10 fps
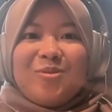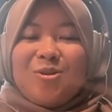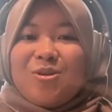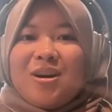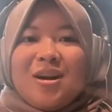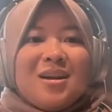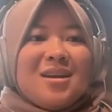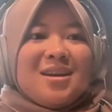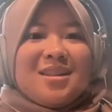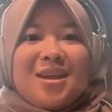or
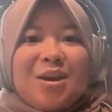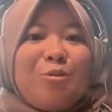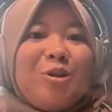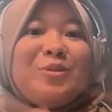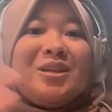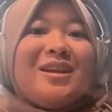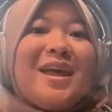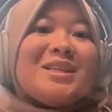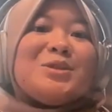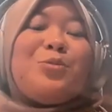there will be the
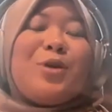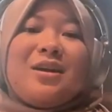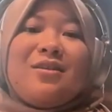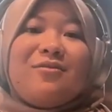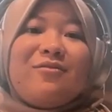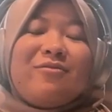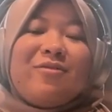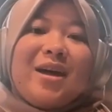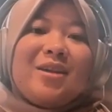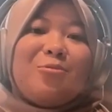next wave
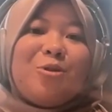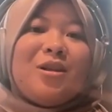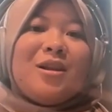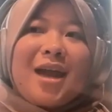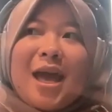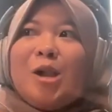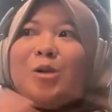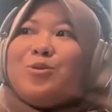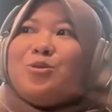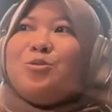that will
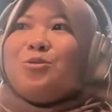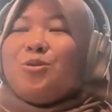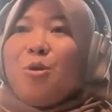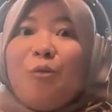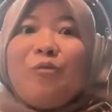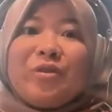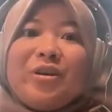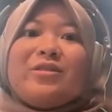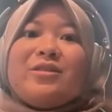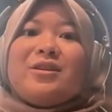help you go
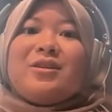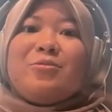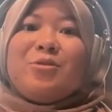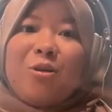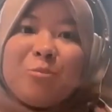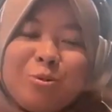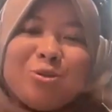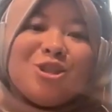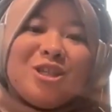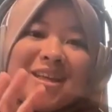further without
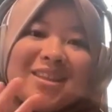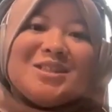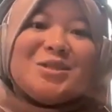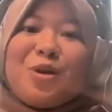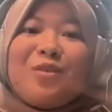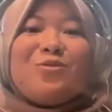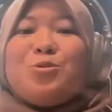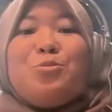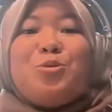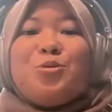pushing this wave
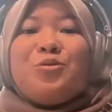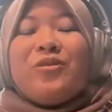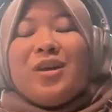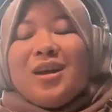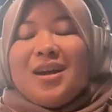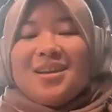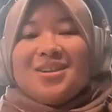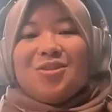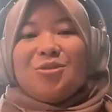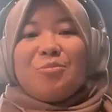to move.
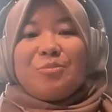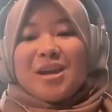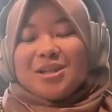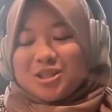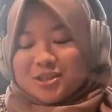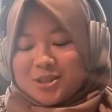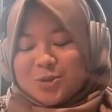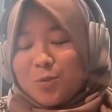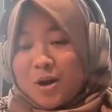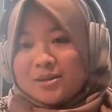So patience
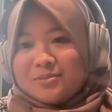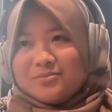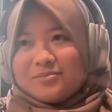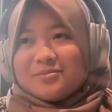is one.